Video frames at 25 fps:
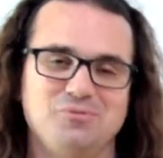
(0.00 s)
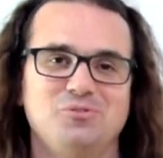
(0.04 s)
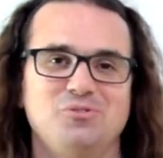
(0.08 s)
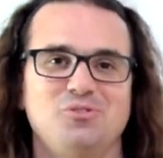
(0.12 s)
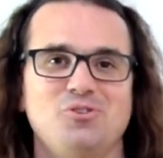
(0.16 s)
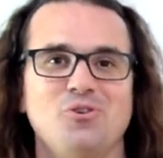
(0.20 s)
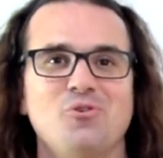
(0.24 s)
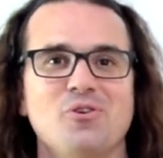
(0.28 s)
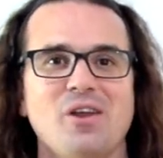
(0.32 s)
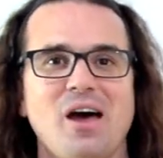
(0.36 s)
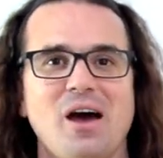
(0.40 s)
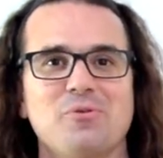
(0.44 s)

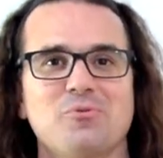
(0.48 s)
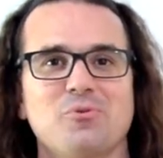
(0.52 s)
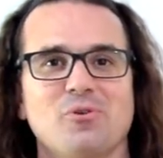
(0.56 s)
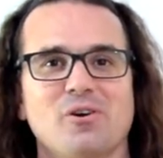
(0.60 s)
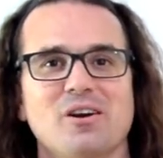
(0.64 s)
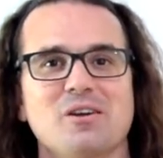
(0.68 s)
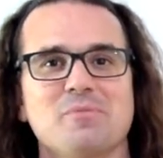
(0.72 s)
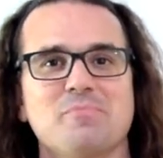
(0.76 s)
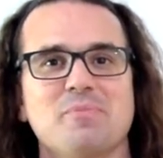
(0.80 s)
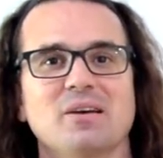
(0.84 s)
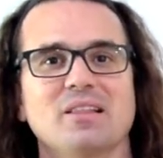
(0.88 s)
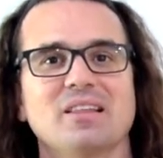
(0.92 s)
Do not
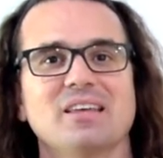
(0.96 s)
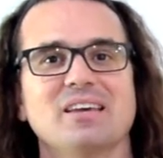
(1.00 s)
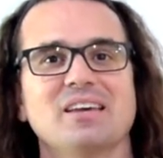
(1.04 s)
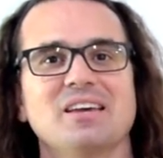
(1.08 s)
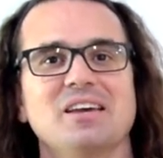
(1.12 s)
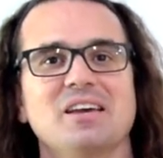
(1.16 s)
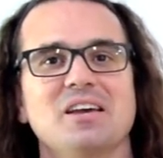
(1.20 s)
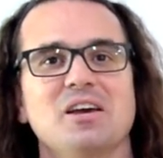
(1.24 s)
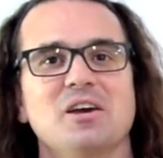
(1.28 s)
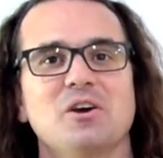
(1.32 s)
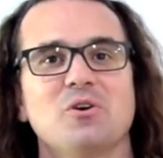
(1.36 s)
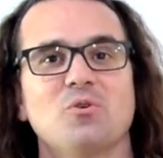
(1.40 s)
worry,
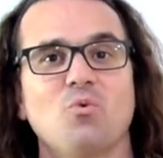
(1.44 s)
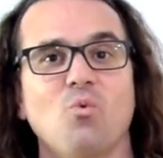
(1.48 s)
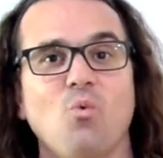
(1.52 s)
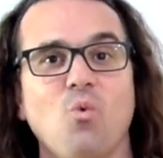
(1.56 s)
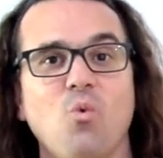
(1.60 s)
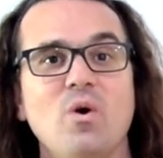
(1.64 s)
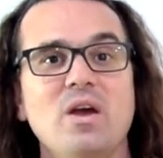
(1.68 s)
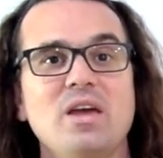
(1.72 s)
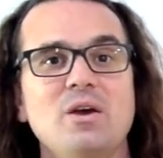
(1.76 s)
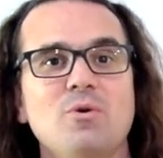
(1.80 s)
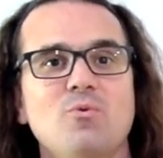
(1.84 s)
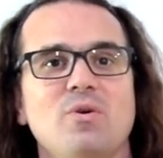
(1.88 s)
Billy.
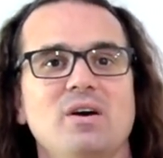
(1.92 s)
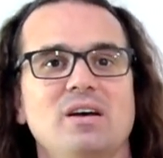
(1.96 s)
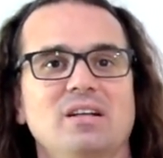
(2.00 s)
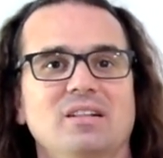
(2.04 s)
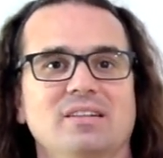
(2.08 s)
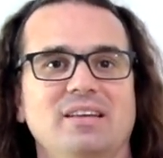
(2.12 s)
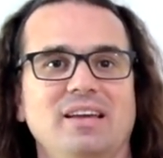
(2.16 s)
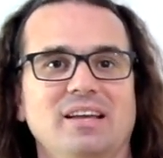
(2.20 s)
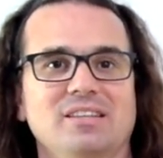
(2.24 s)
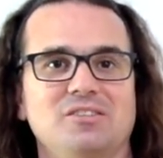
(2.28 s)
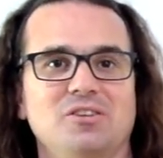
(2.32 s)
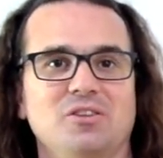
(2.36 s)
We
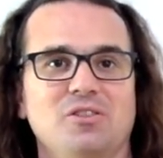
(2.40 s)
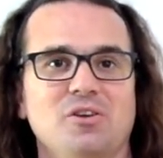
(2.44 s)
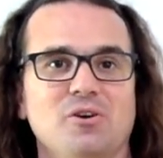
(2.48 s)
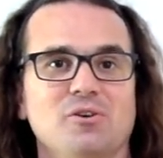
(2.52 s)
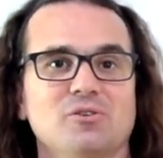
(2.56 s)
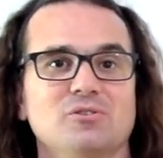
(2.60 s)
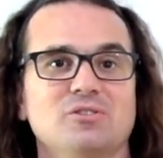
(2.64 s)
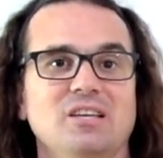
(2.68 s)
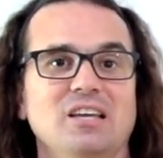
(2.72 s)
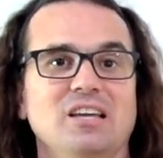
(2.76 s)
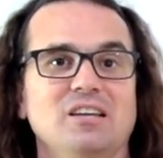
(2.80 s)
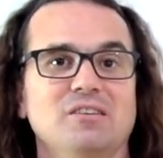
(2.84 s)
will get to
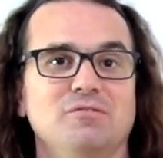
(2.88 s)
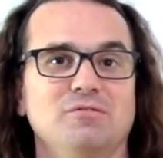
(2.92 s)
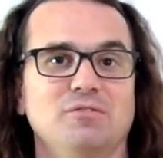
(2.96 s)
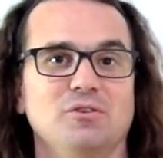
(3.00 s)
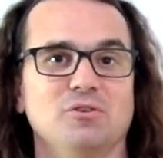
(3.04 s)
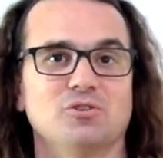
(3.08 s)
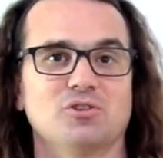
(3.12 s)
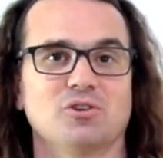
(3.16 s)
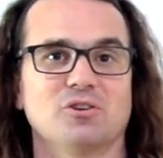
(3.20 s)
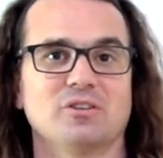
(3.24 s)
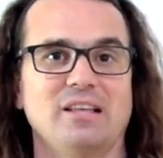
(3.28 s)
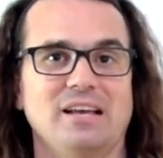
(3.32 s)
those in
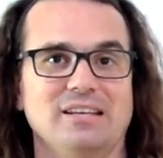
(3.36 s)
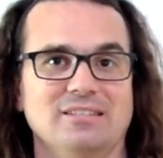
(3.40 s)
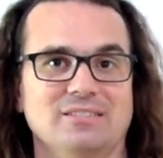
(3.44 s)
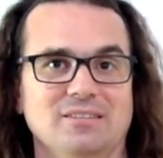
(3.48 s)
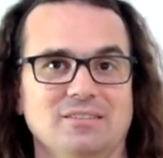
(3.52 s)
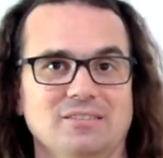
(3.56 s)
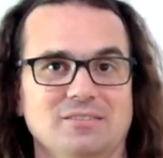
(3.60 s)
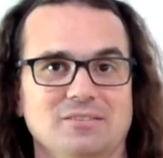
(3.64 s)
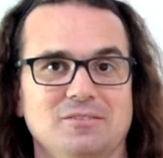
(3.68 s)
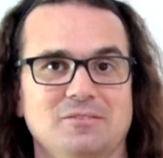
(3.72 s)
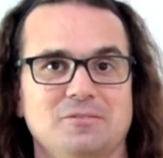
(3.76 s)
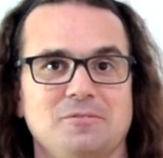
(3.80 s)
future
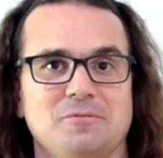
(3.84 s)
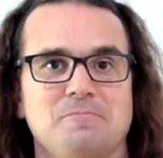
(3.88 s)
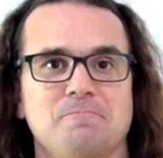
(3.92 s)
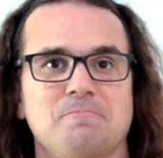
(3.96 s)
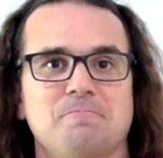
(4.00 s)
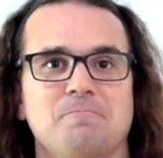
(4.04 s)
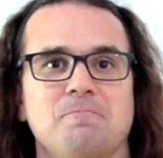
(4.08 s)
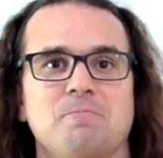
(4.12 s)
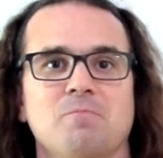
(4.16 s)
lessons.